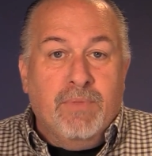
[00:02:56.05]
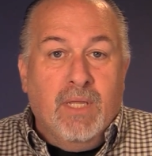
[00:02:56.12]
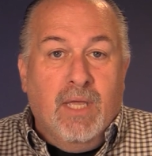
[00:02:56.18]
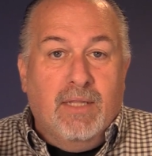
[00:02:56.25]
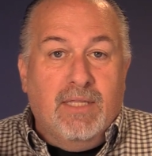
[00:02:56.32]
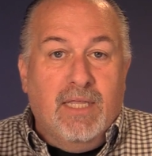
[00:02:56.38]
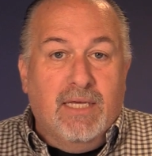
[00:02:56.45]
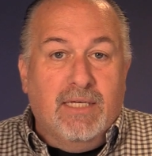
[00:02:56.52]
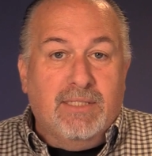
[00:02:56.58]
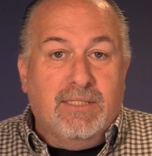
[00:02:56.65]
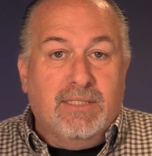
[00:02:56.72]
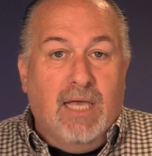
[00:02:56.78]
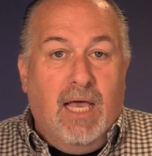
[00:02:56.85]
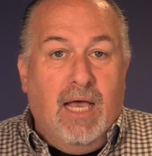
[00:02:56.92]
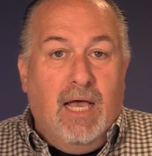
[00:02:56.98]

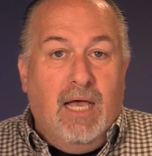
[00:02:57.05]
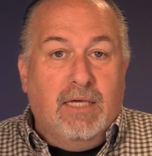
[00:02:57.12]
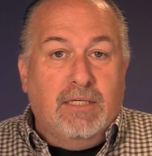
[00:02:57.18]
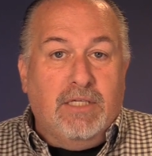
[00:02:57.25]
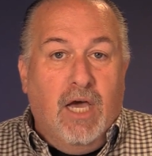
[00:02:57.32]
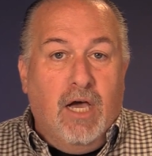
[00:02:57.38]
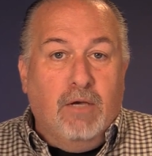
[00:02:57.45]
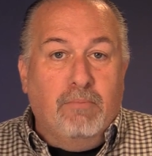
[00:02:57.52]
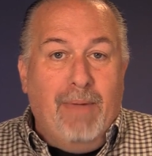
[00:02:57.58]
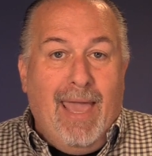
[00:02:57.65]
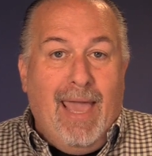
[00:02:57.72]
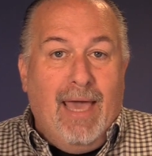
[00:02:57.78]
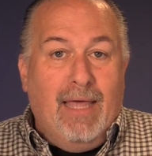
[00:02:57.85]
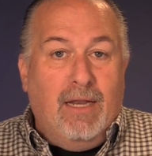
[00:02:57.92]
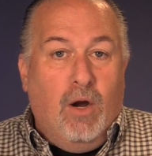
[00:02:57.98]
this uh, young
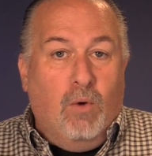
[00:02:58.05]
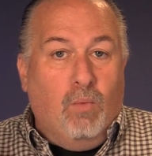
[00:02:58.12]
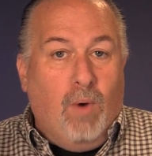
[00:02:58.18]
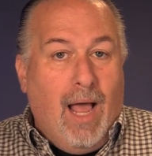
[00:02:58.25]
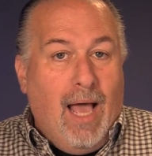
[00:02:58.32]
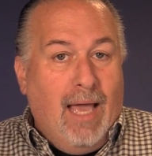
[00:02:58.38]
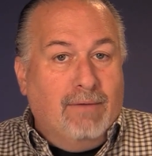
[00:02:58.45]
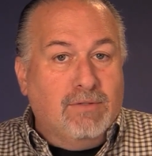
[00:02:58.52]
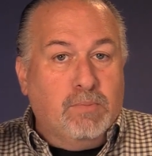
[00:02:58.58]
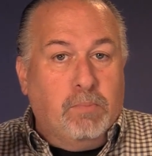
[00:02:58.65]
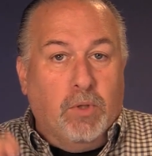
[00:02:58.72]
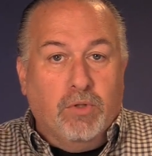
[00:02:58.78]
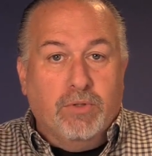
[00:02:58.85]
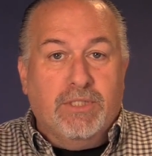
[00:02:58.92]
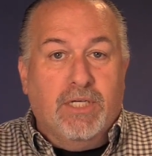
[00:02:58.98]
man arrives,
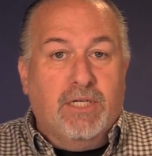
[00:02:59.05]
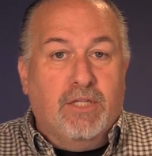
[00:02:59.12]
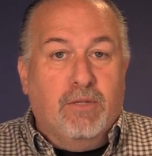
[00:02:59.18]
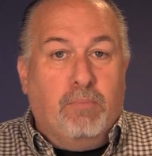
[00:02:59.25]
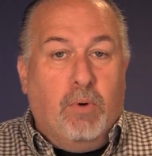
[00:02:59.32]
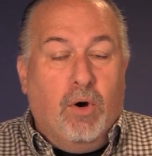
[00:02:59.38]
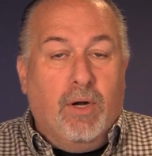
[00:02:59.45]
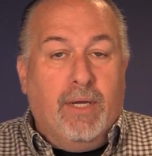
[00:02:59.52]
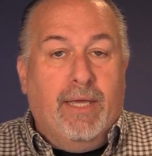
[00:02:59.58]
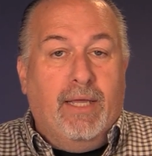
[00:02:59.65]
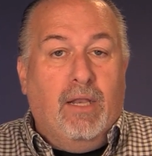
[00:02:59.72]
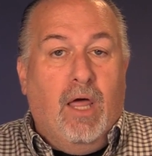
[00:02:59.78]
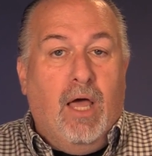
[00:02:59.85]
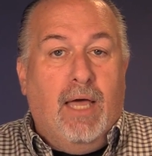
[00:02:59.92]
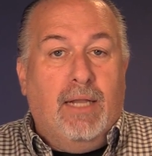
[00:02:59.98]
pulls into the parking
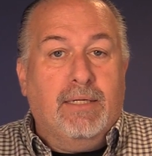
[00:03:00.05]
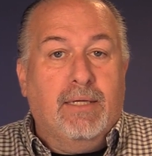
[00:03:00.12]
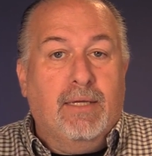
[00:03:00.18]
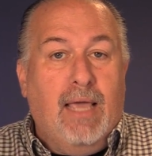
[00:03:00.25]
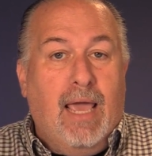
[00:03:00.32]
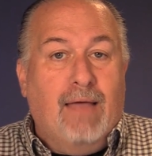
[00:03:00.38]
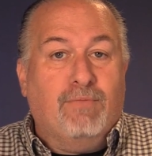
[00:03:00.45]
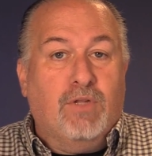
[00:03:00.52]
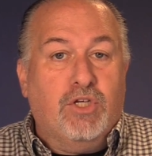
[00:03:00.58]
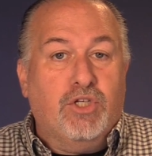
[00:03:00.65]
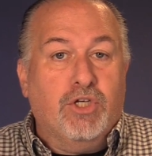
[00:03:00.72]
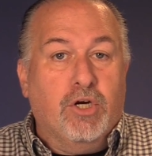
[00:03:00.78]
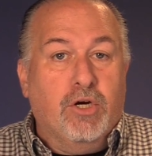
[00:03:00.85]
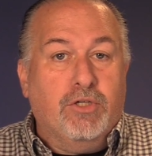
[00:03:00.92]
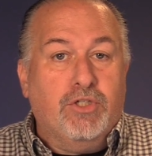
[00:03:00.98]
lot at the
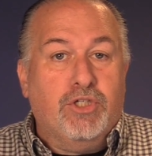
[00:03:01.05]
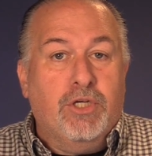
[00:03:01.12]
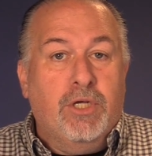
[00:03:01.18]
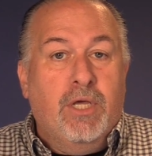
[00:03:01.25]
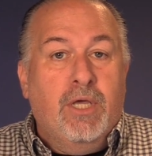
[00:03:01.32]
church.